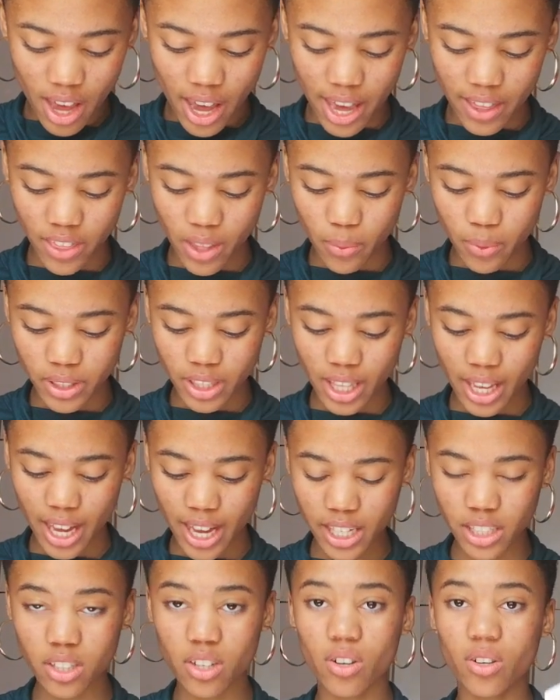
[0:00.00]
And then with the
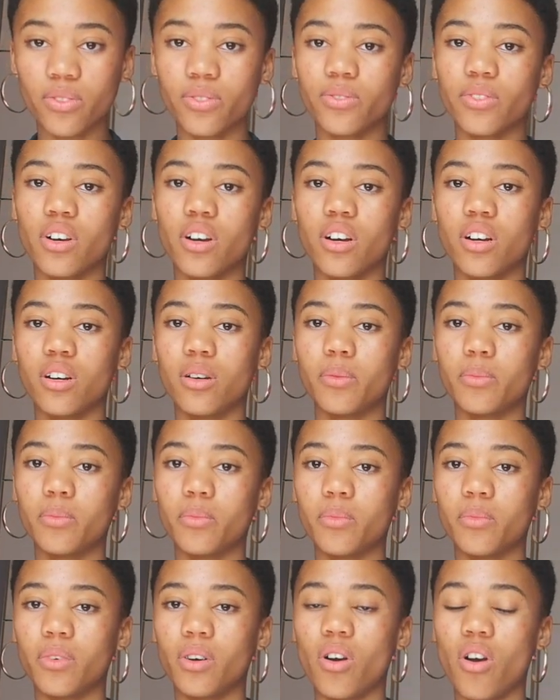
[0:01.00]
eight of um,
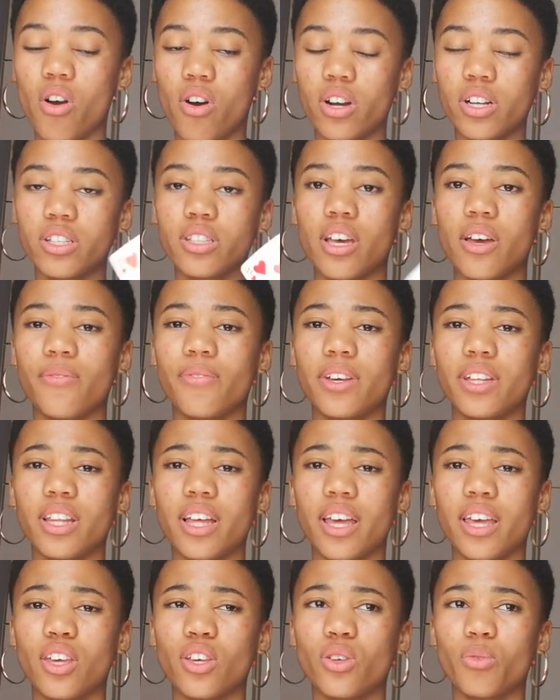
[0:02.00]
hearts, I feel
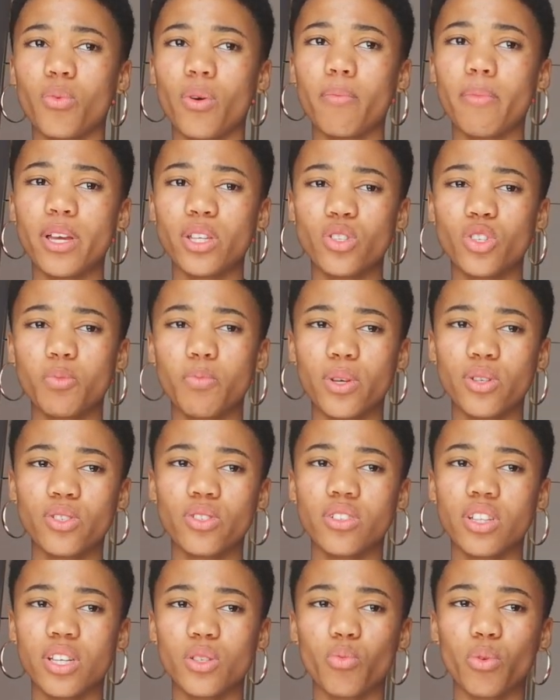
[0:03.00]
like what makes you
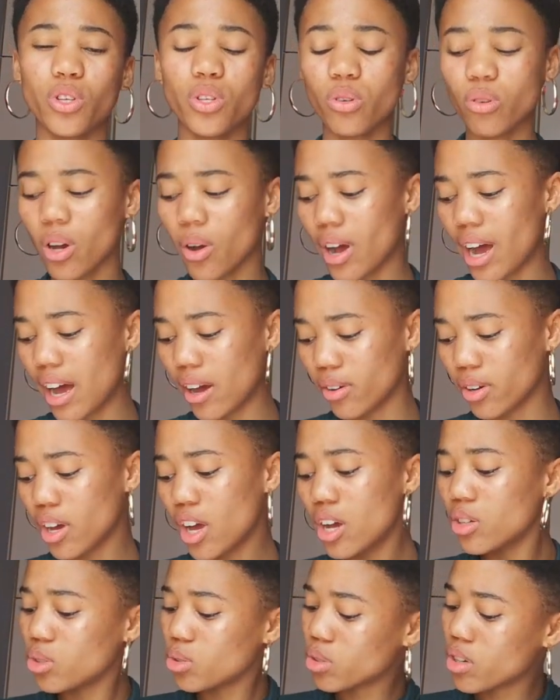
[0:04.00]
special is when you go out,
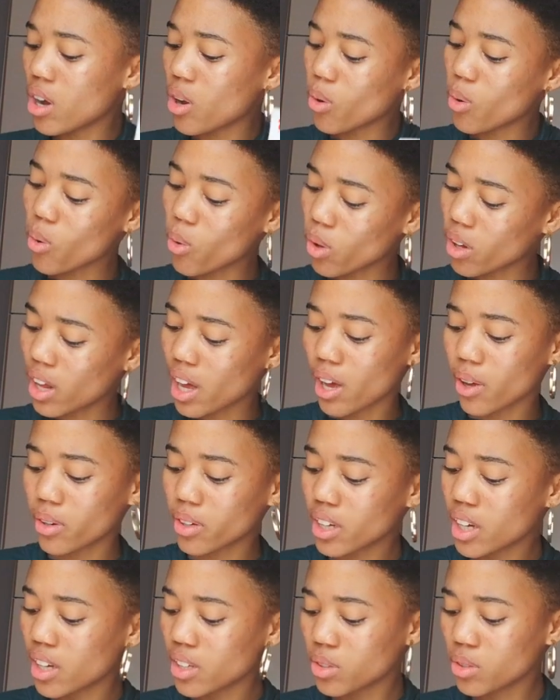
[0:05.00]
you go all out,
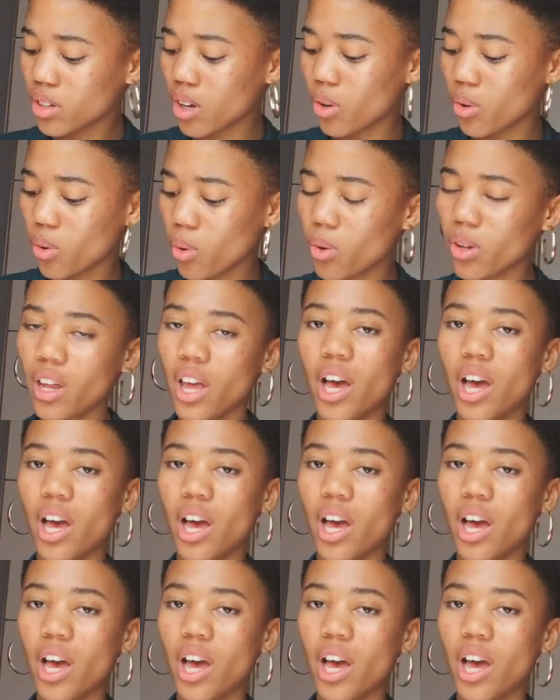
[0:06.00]
you go all